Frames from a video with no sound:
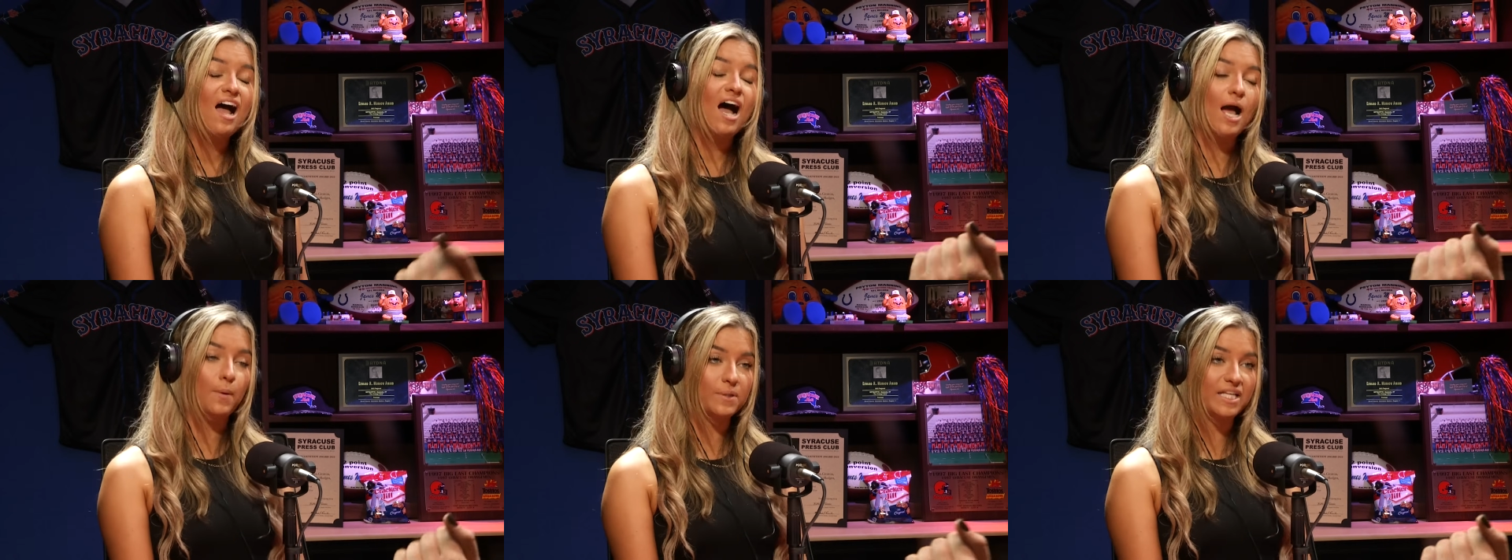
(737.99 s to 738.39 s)

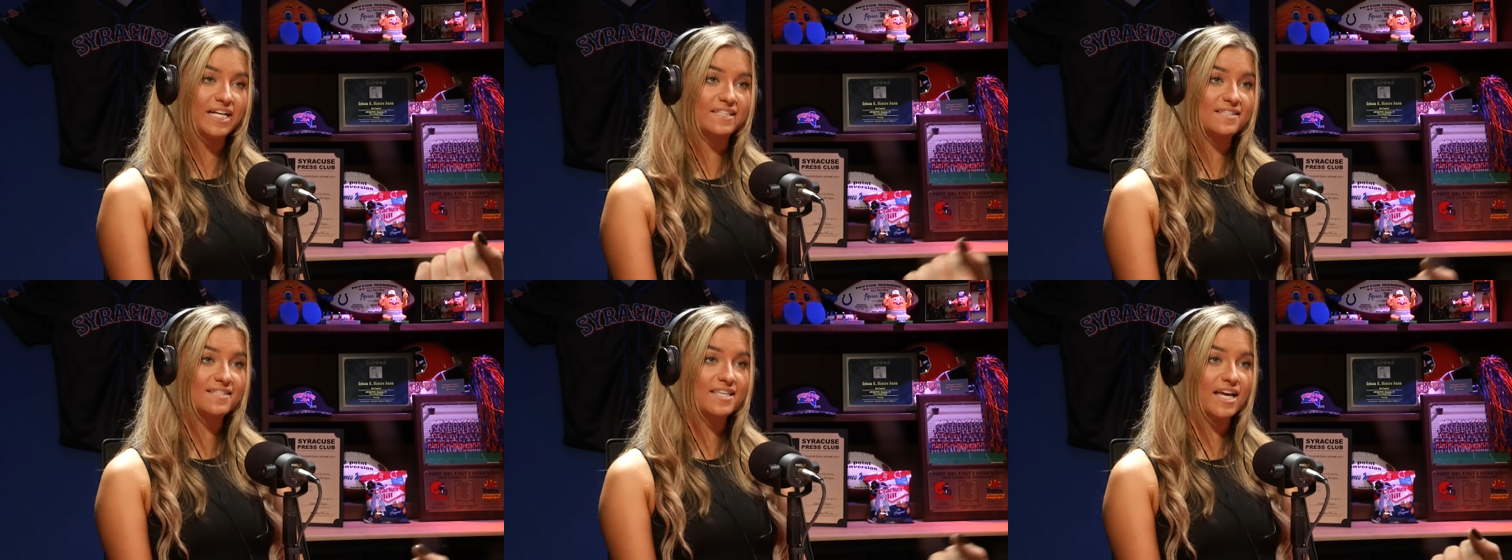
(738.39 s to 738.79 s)
I would
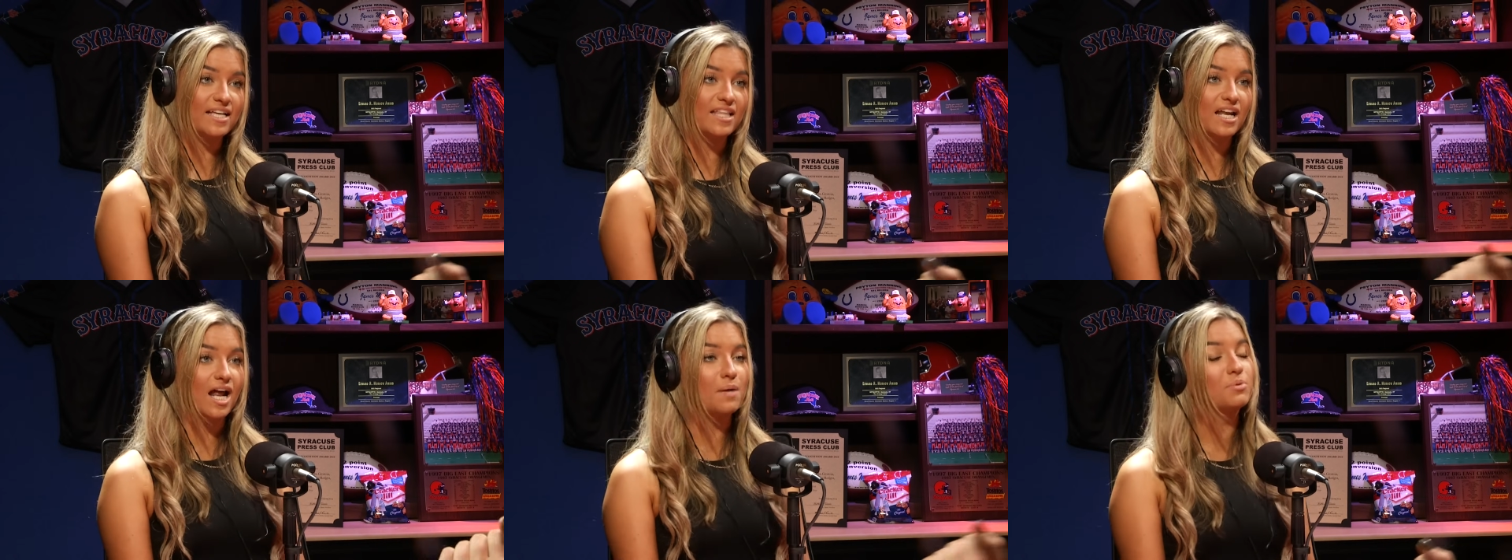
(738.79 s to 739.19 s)
like to say
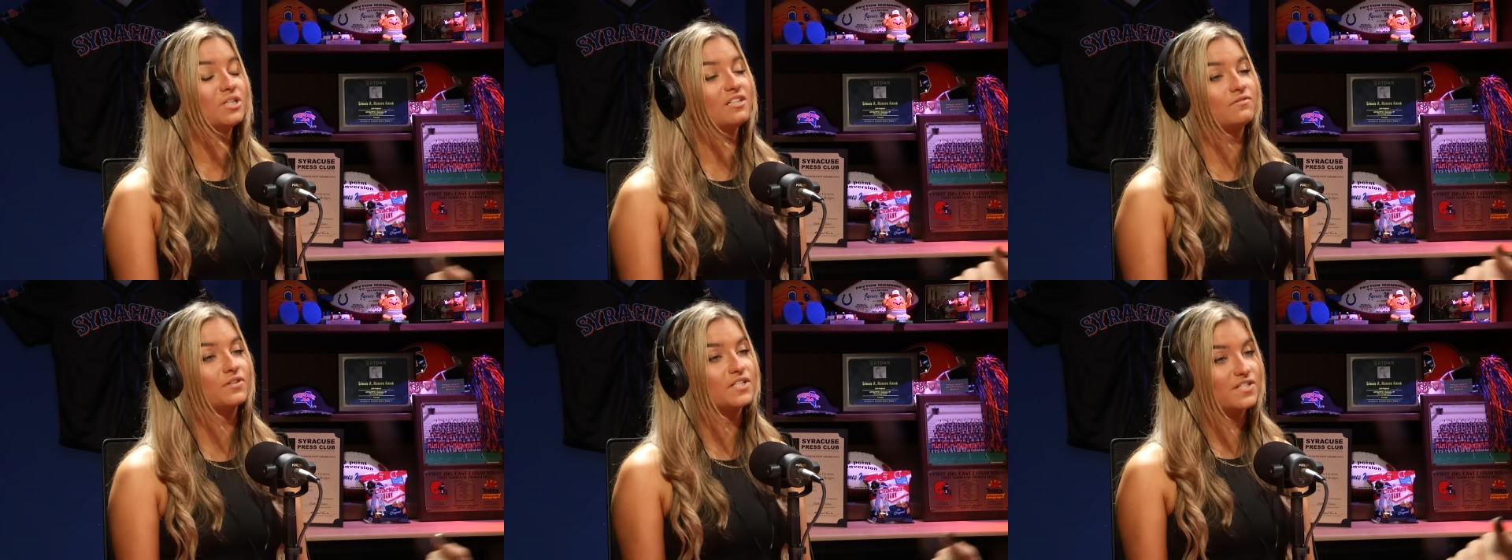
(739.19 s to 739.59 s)
that I
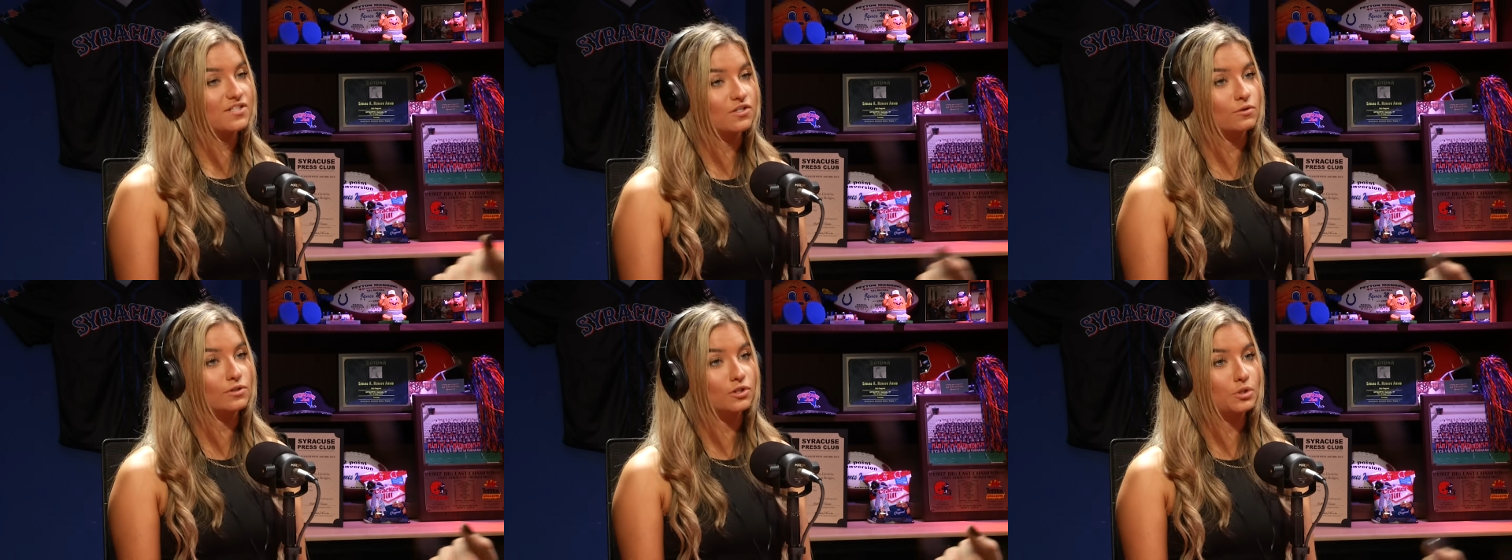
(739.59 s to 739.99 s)
believe
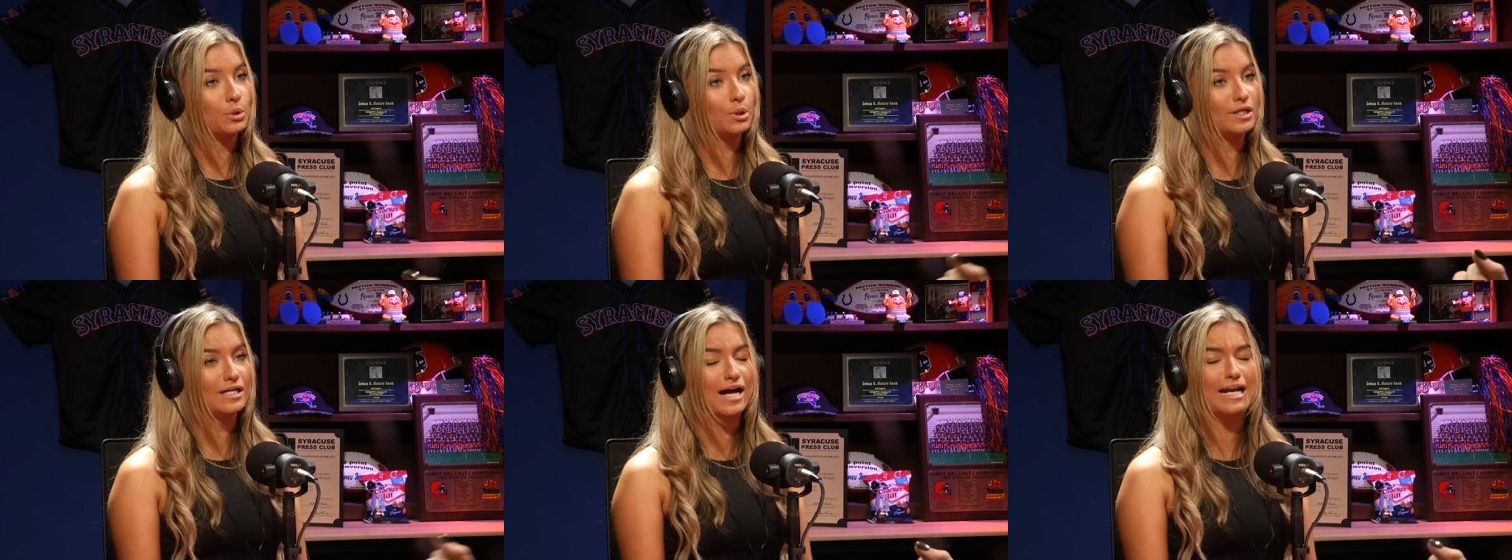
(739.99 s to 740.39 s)
Francisco
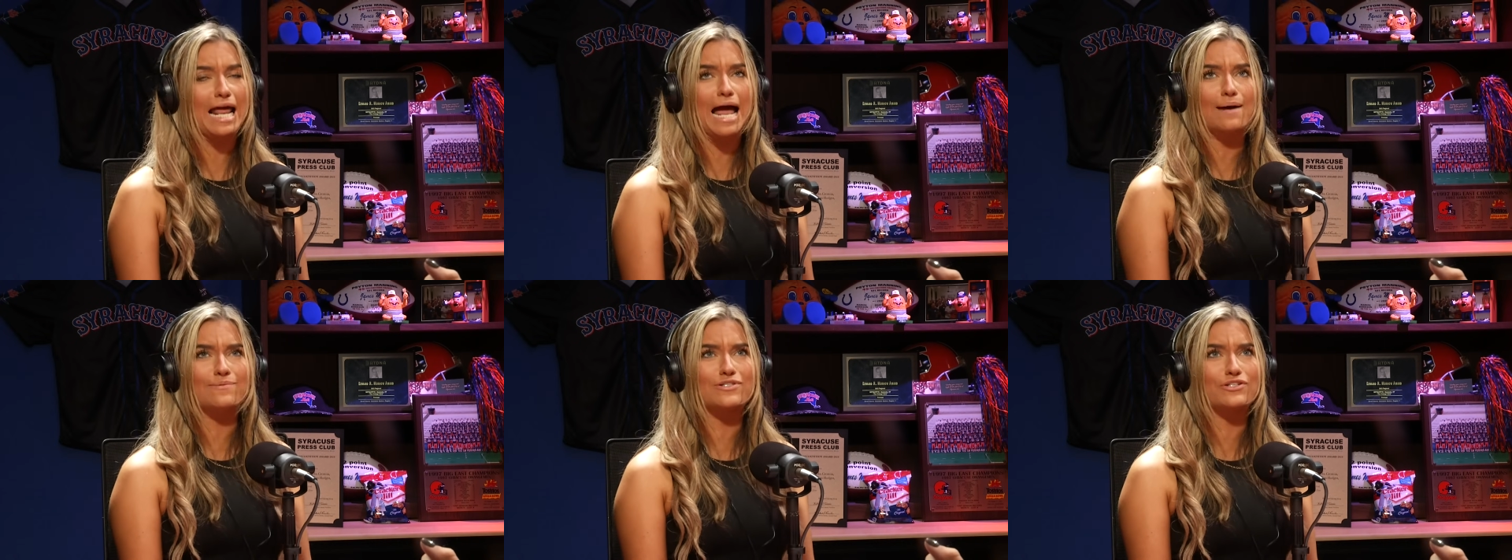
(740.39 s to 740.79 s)
Lindor got
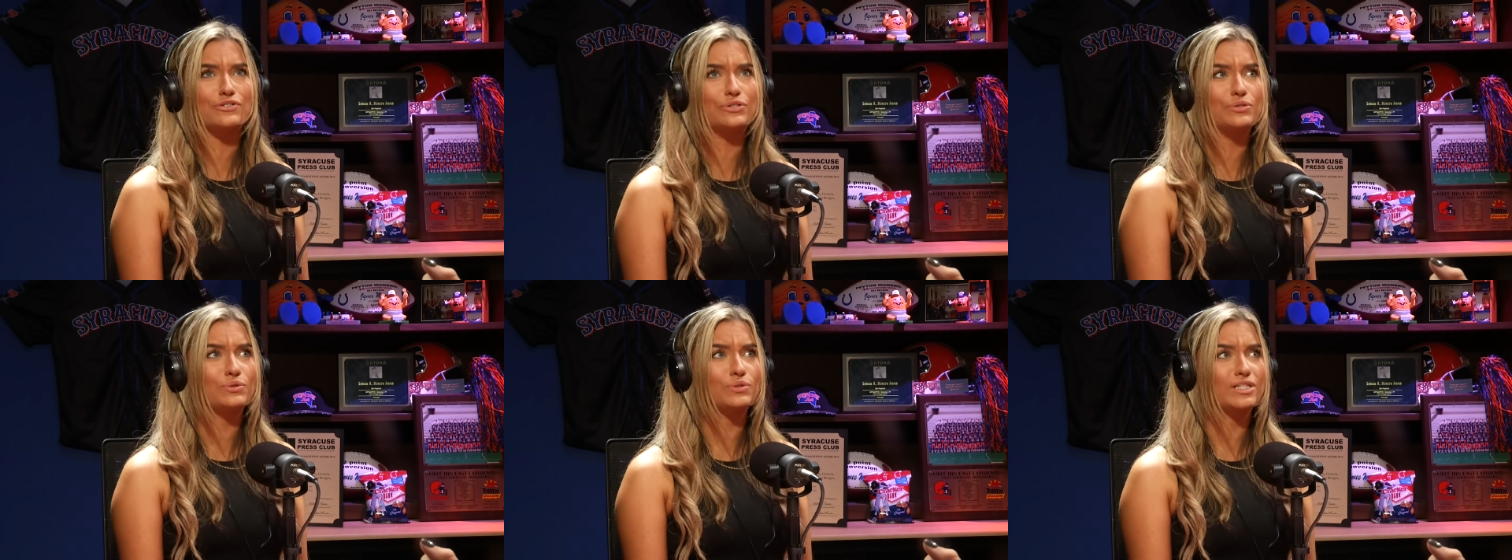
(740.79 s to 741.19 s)

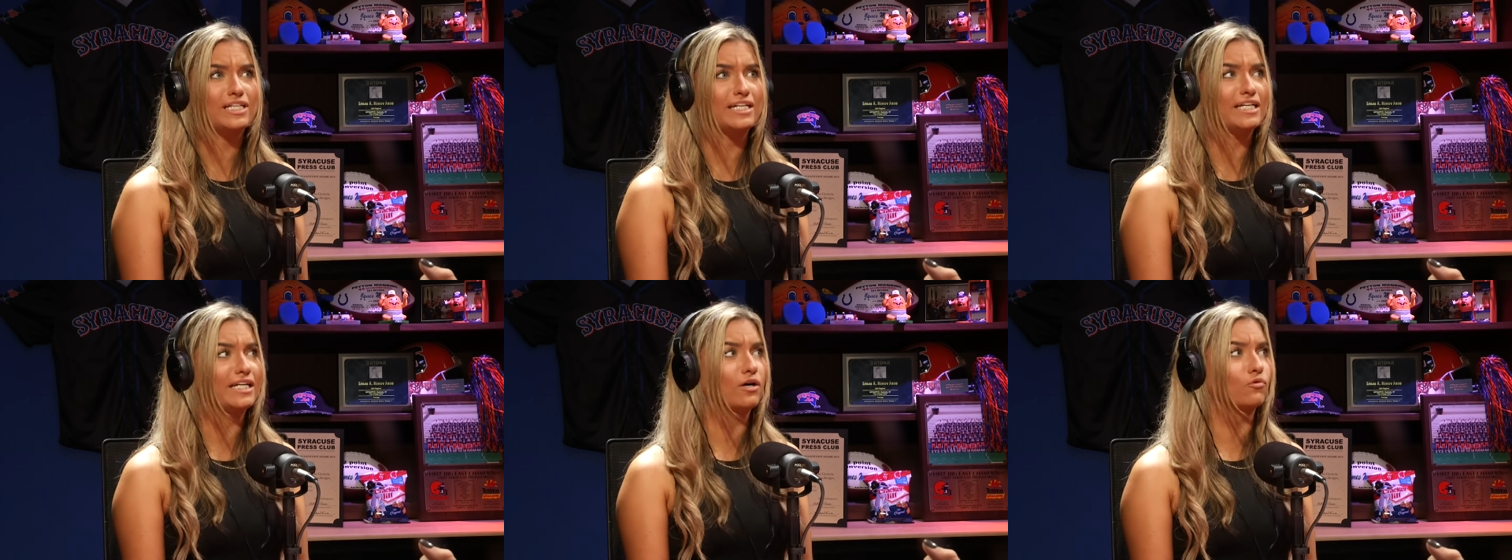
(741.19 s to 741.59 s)

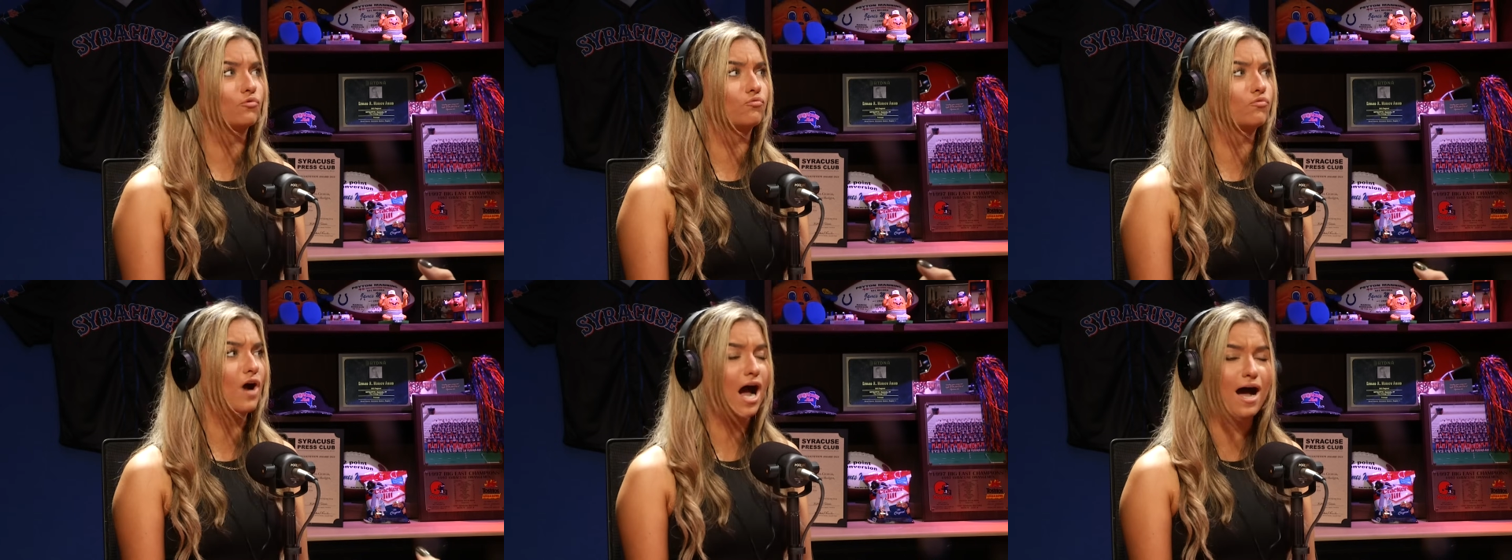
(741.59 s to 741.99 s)
absolutely
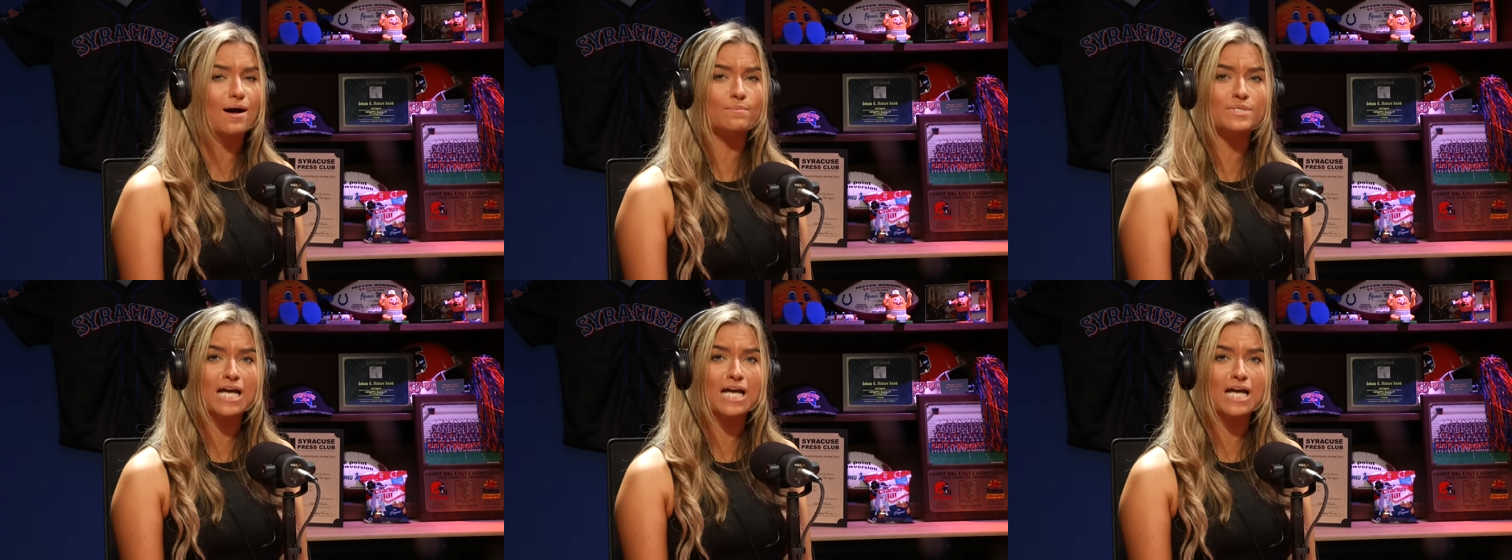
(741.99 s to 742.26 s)
robbed,